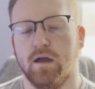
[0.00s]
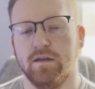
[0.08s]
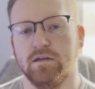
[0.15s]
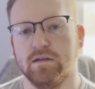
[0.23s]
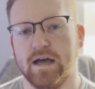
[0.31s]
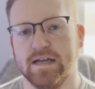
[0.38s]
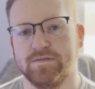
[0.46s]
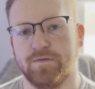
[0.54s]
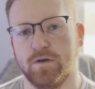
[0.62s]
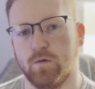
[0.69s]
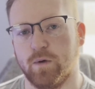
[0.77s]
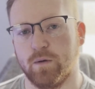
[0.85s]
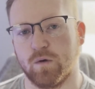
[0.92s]
In the last
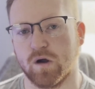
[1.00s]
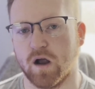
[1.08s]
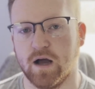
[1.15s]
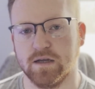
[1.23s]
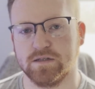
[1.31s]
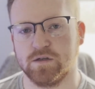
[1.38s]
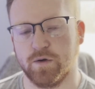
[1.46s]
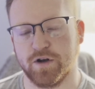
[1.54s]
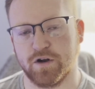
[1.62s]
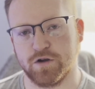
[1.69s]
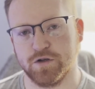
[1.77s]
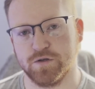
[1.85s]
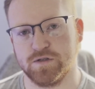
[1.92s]
video, we were also
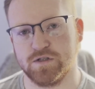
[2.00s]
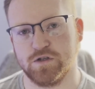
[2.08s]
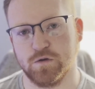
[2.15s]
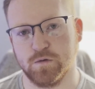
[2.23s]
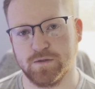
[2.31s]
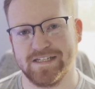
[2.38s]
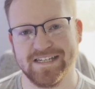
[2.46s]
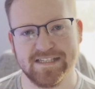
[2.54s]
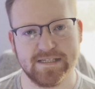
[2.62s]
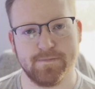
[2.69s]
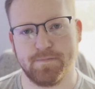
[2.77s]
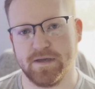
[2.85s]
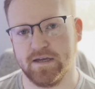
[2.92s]
introduced to
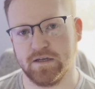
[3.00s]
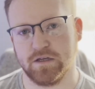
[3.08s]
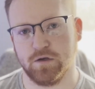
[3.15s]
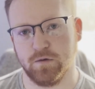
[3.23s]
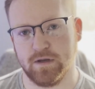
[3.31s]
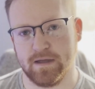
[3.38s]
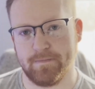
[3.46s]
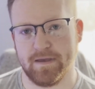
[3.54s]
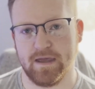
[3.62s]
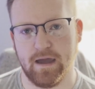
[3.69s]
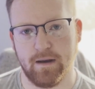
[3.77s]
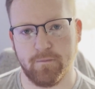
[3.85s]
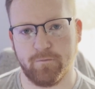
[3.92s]
TCP and
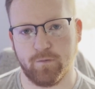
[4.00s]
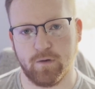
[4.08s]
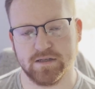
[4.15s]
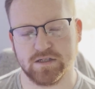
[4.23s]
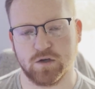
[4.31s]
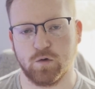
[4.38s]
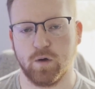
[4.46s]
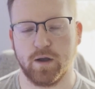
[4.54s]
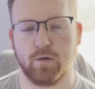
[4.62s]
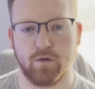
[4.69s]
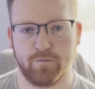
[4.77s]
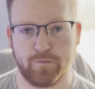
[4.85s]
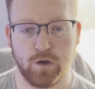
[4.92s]
UDP, and as a
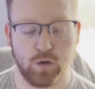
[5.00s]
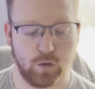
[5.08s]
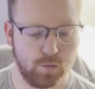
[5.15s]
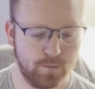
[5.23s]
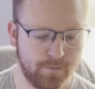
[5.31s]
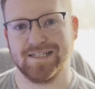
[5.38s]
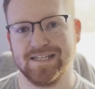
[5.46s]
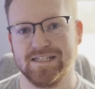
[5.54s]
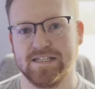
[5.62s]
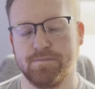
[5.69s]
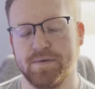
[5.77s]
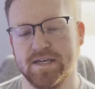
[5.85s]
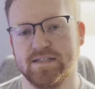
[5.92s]
quick review,
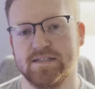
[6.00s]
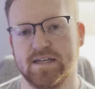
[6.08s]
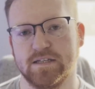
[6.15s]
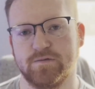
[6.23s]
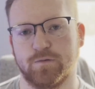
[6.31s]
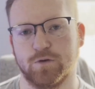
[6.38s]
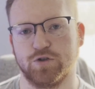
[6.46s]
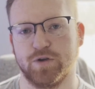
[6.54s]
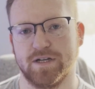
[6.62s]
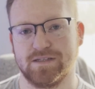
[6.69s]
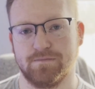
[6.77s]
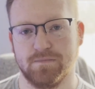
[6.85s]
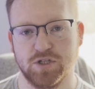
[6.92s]
TCP stands for
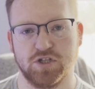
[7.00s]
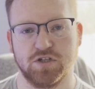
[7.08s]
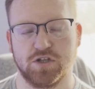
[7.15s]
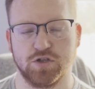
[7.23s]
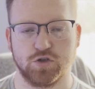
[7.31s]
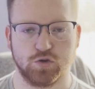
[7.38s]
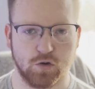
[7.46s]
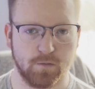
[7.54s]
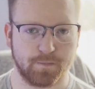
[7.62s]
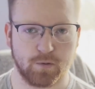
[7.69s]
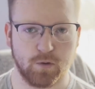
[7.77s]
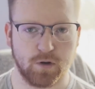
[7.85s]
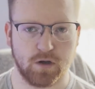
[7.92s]
Transmission Control
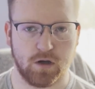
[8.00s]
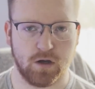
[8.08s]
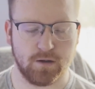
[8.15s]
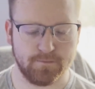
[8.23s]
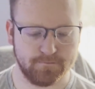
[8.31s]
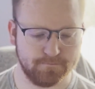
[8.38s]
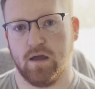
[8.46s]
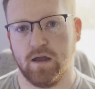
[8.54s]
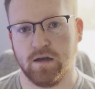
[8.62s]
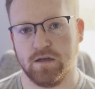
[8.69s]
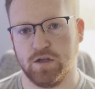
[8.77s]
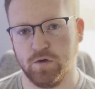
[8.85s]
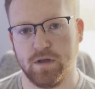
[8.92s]
Protocol,
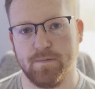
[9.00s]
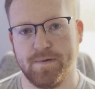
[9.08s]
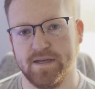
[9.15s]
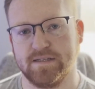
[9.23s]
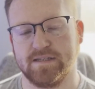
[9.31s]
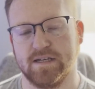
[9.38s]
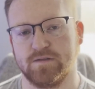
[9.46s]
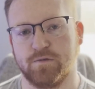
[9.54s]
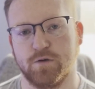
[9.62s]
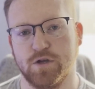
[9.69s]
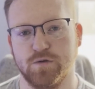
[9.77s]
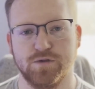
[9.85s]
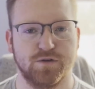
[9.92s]
and UDP stands for
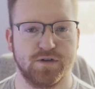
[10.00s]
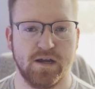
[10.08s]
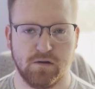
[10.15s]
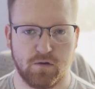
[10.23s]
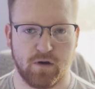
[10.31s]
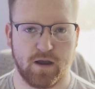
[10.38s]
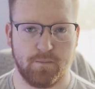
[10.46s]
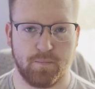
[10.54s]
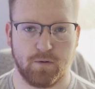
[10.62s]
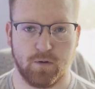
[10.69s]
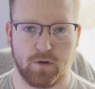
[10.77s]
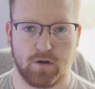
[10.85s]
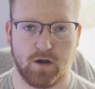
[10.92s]
User Datagram
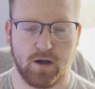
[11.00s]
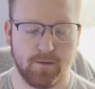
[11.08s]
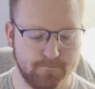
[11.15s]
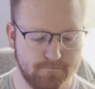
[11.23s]
Protocol.